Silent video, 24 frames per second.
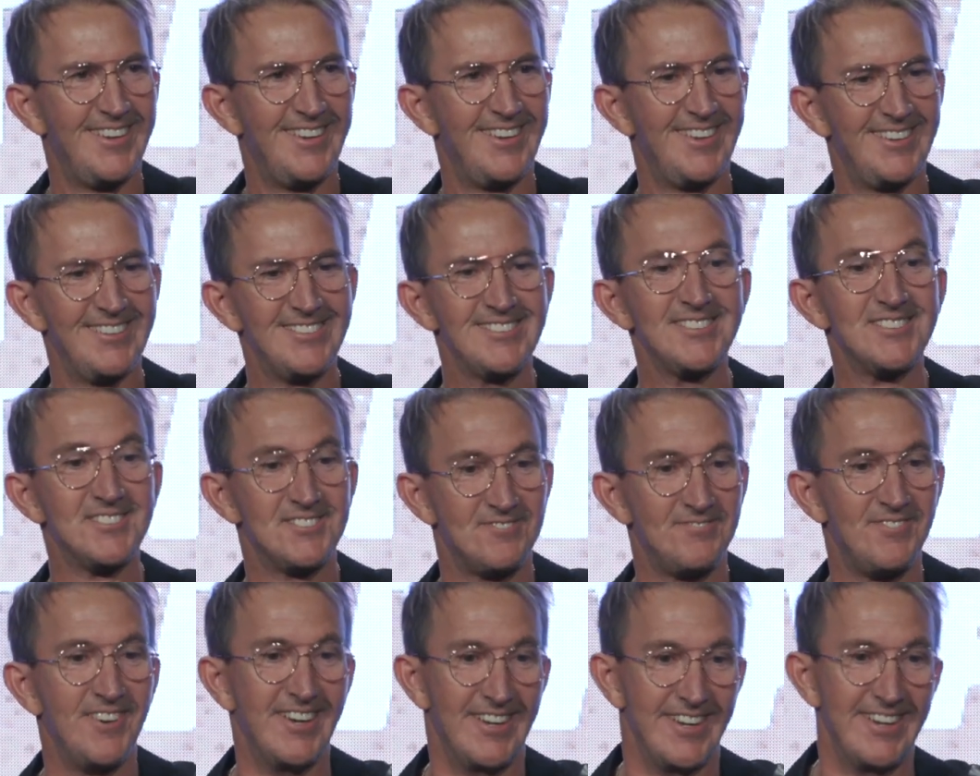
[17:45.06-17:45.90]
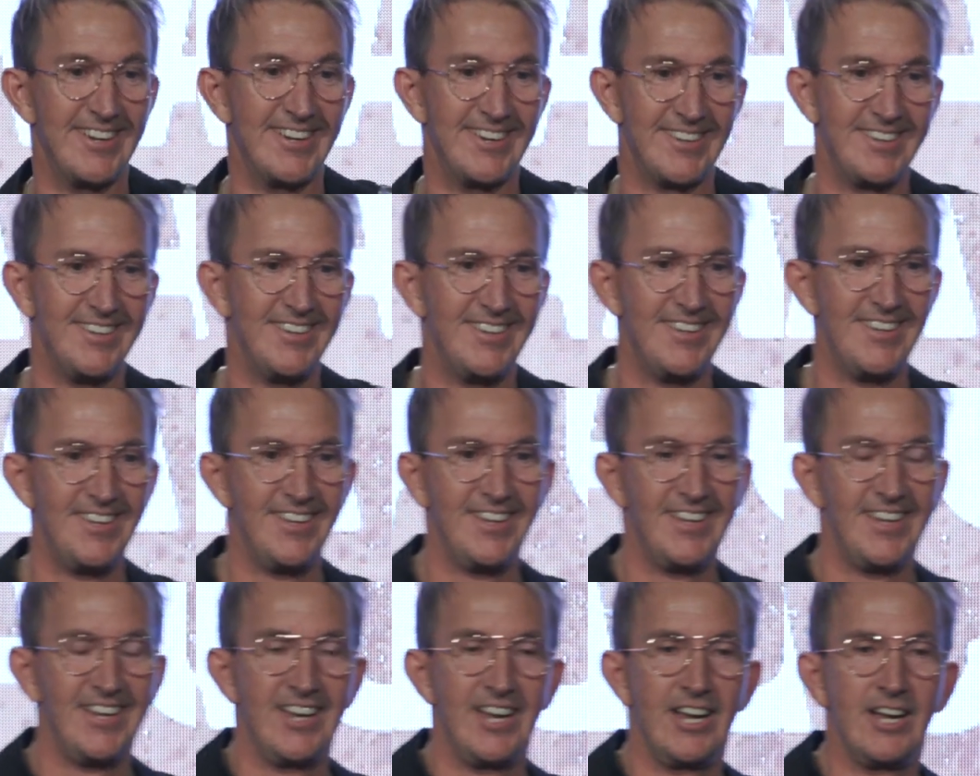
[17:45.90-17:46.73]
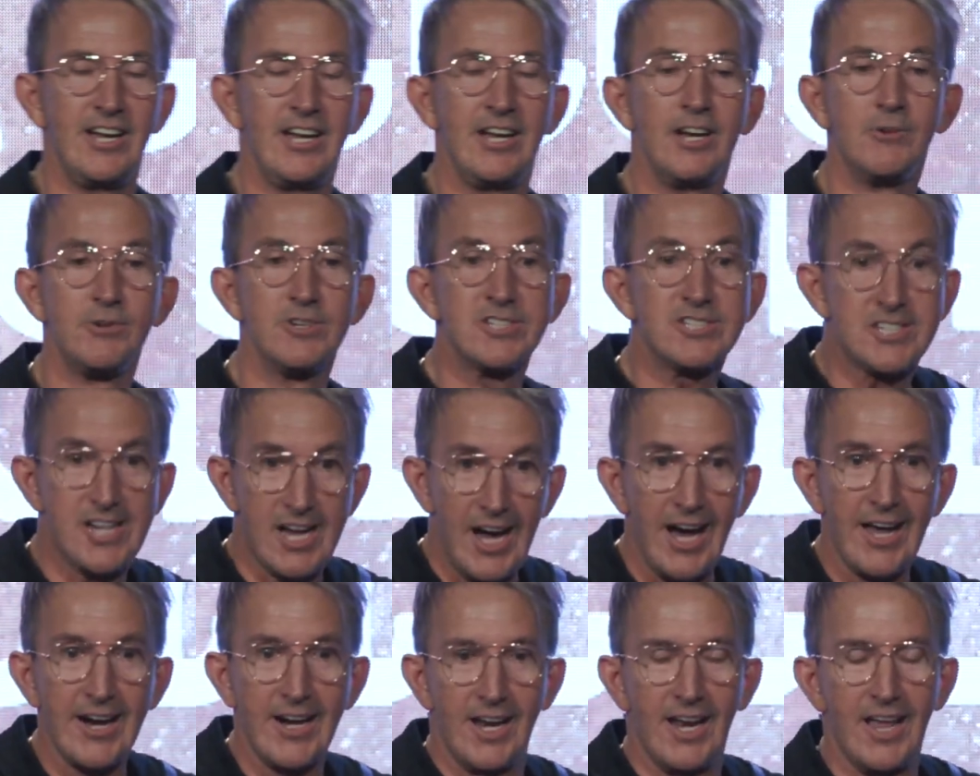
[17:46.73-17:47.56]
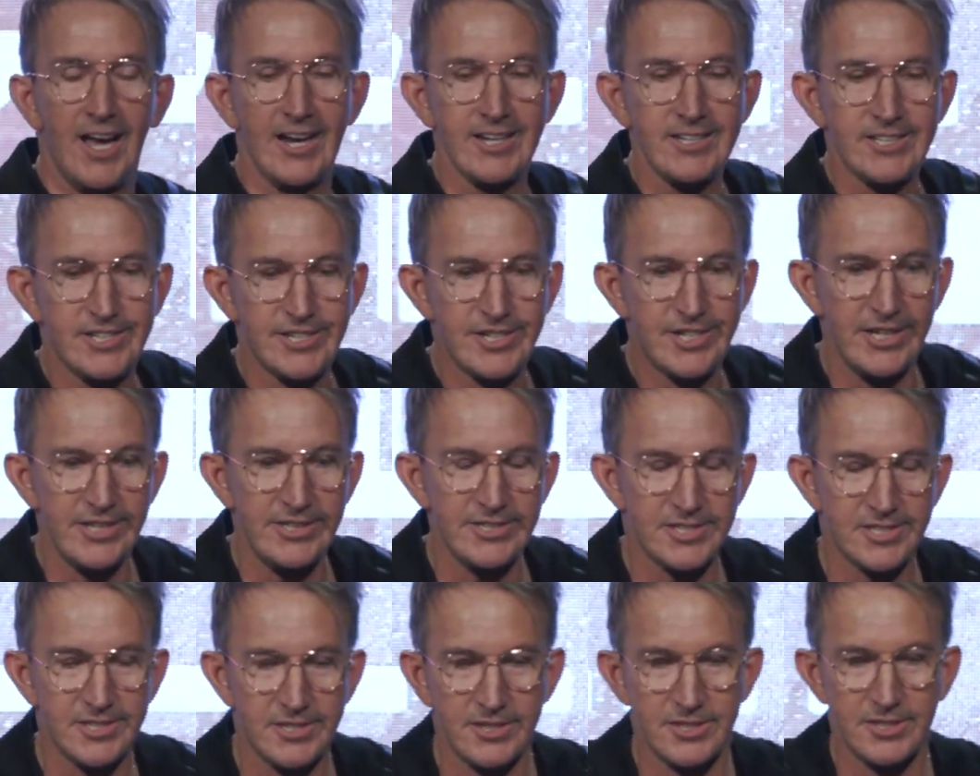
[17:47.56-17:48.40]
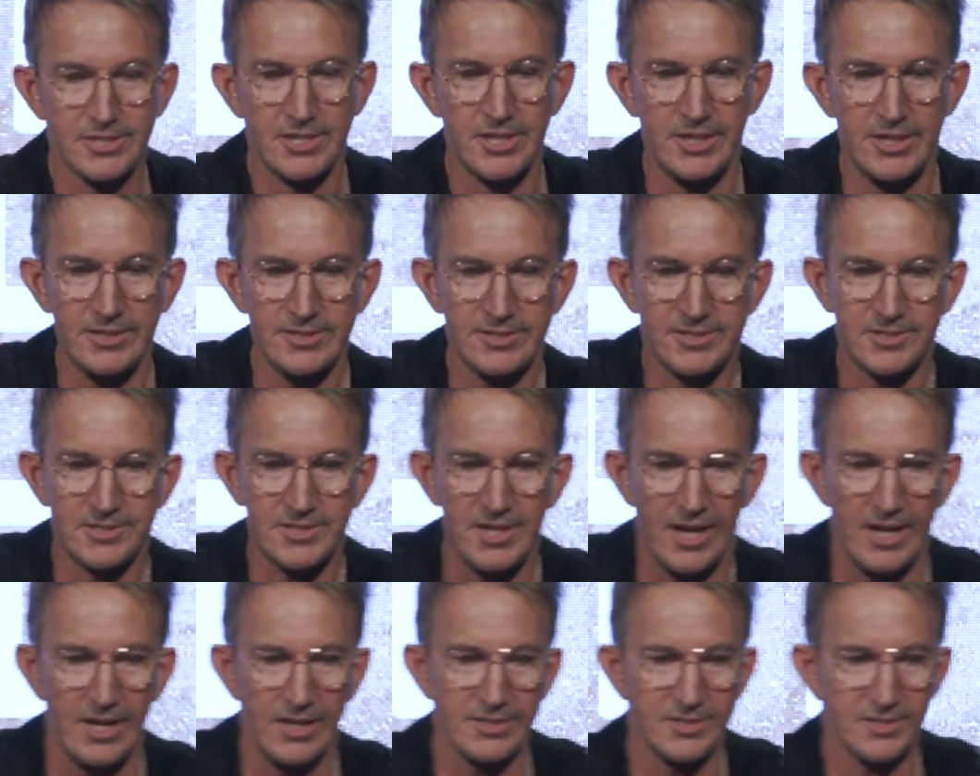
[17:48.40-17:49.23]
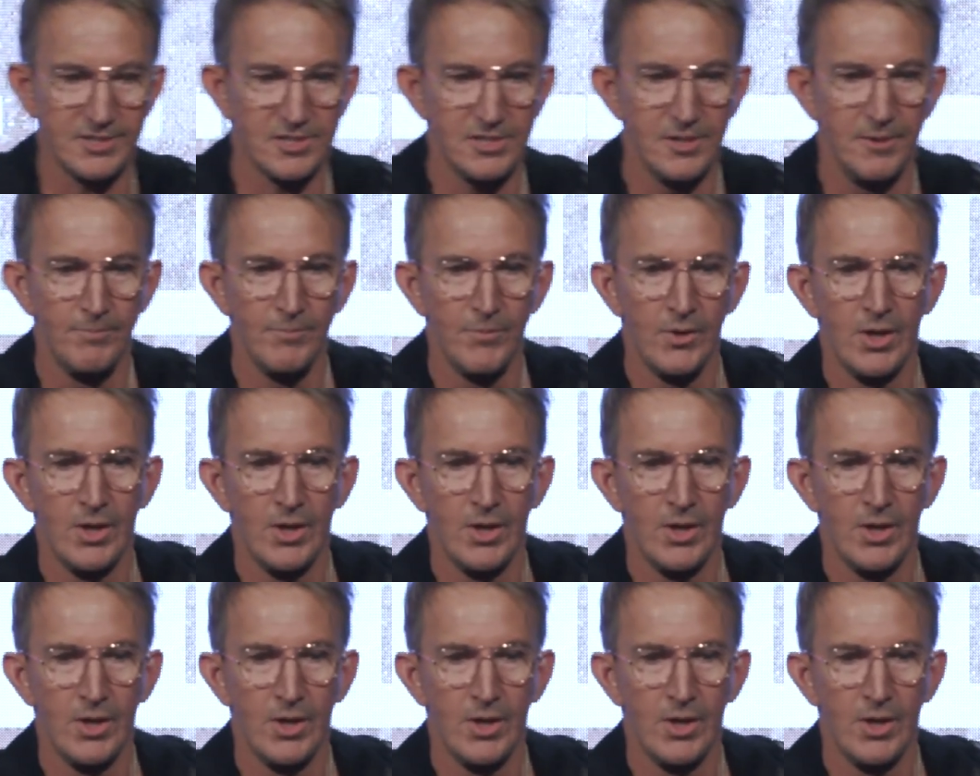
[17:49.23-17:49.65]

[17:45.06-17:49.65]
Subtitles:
This is funny. It was kind of like she says,